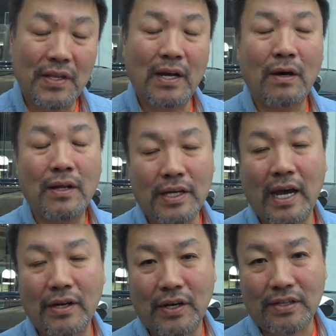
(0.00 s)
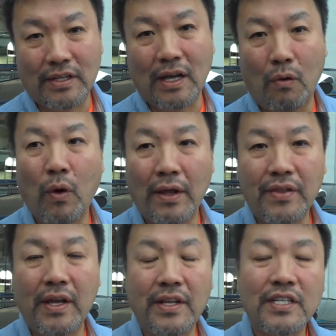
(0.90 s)
That, uh, yeah, you get the Dell. Well,
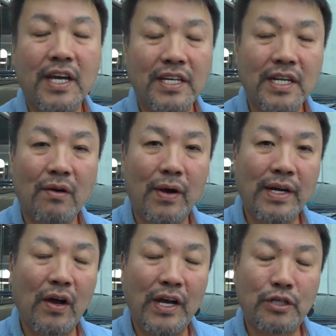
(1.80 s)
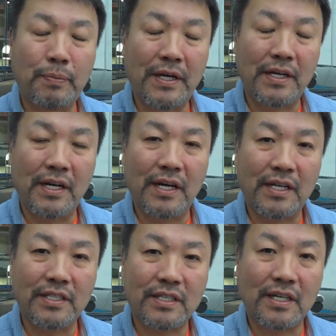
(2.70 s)
in this case, now right now, H P uh, is...